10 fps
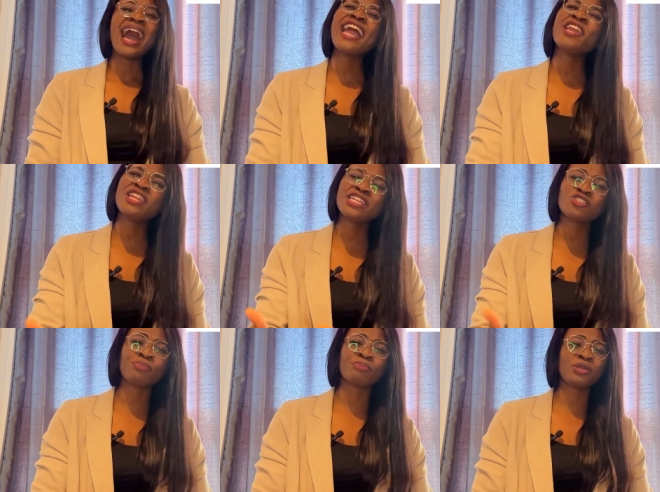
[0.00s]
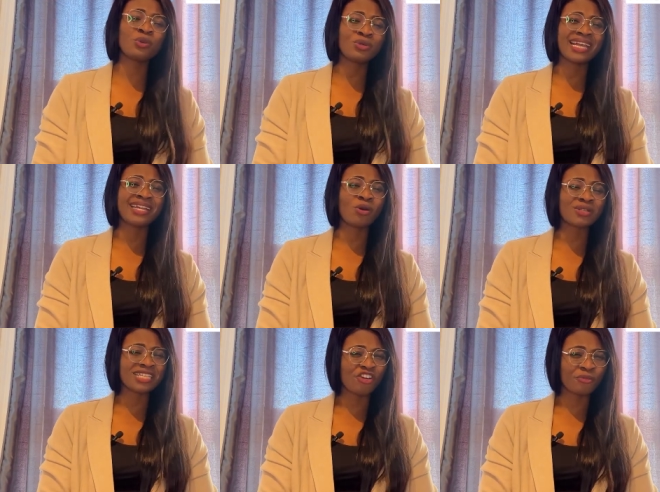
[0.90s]
And you need to build an
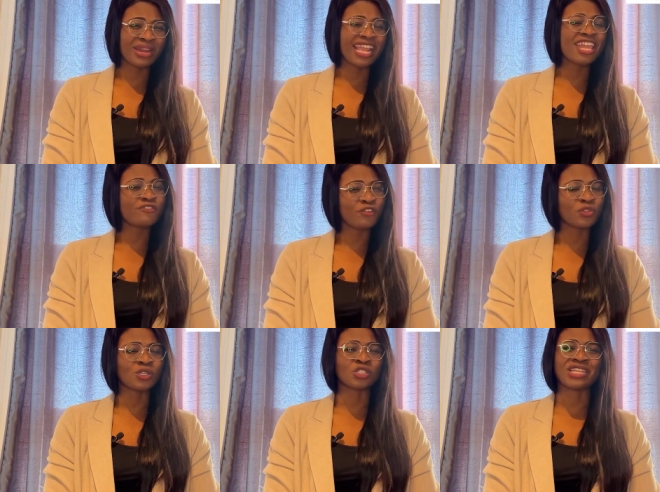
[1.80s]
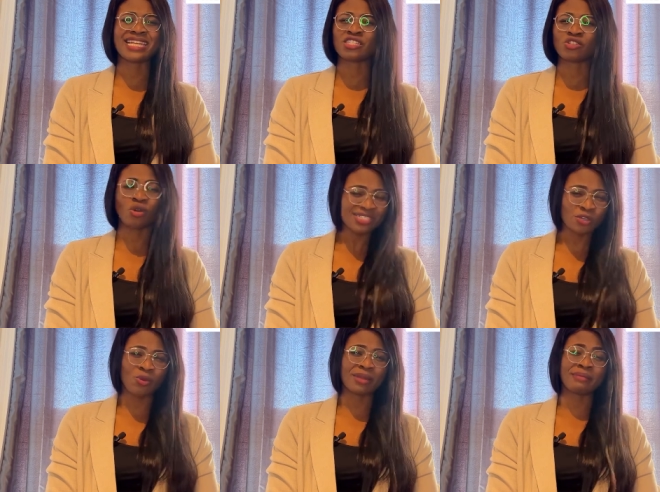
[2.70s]
altar of prayer if you've not yet
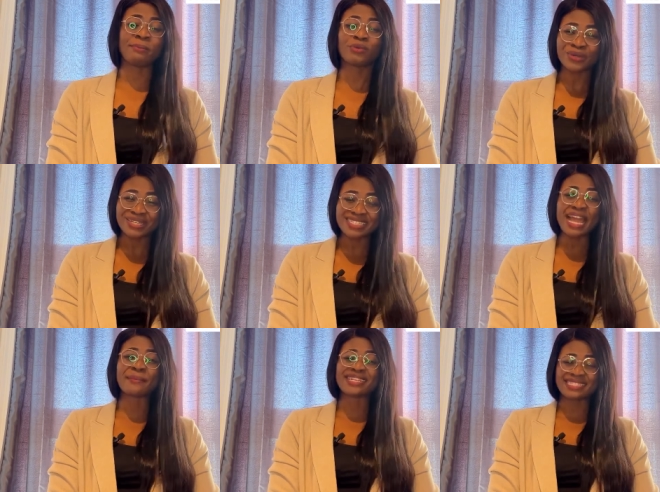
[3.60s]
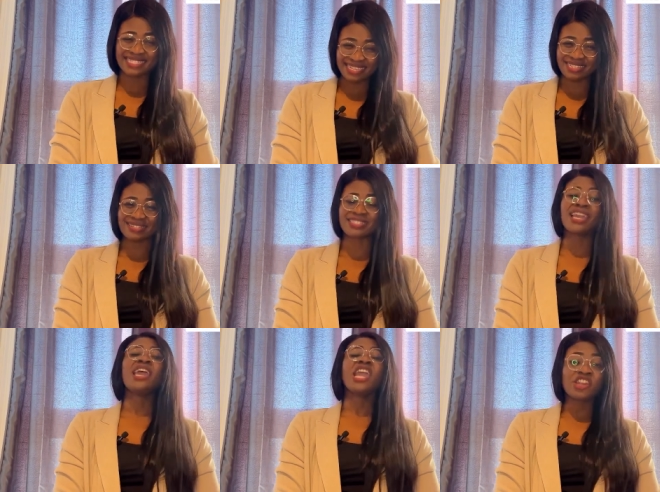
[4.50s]
gotten one, my brothers and my sisters.
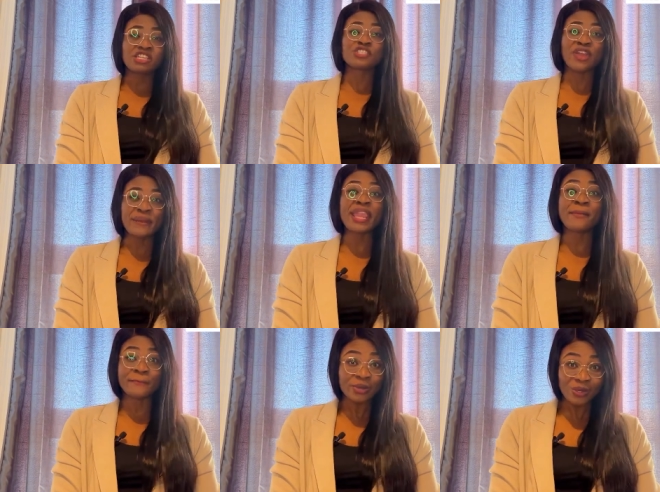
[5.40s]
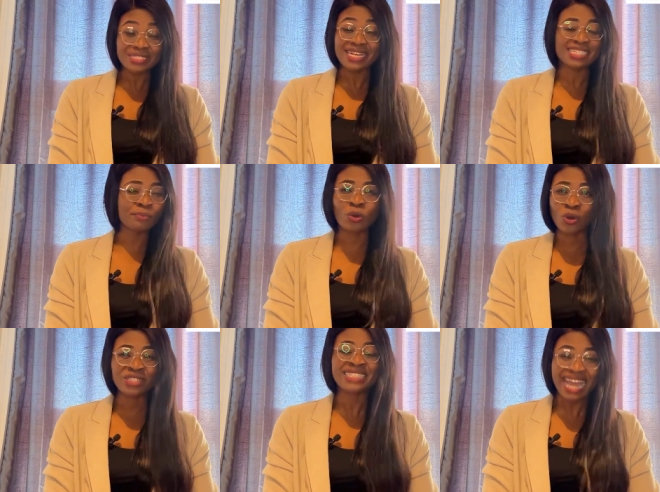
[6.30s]
It is very important
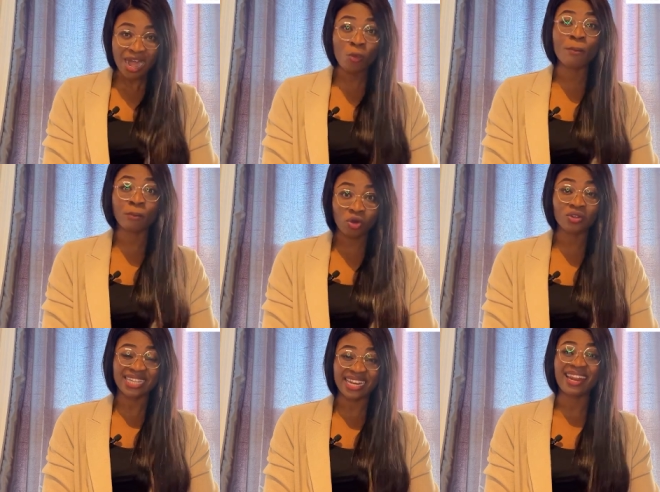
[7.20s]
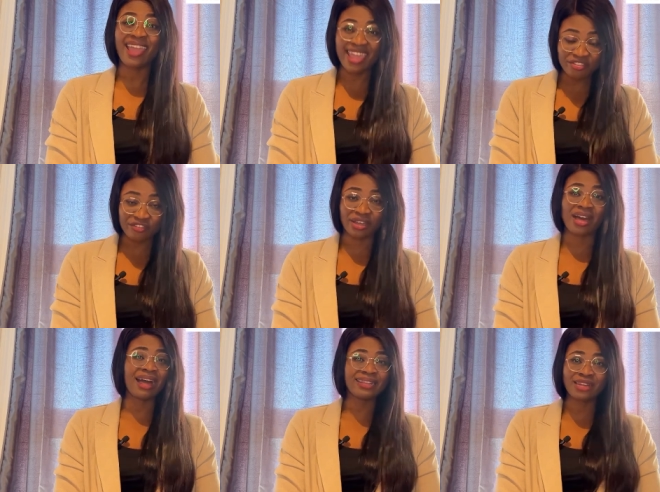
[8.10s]
more now more than ever.
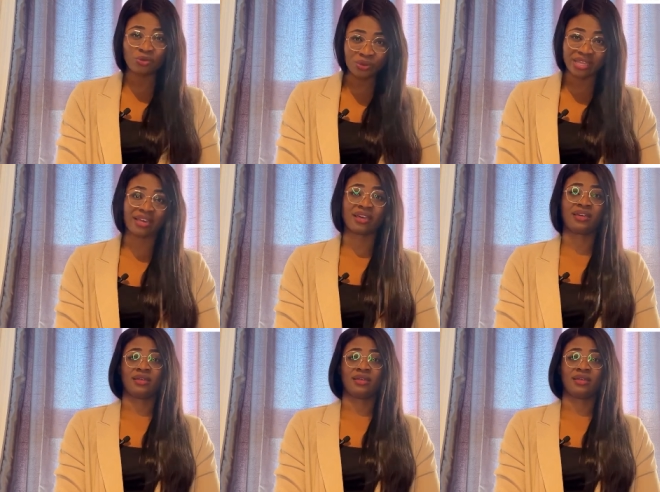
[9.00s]
Hallelujah.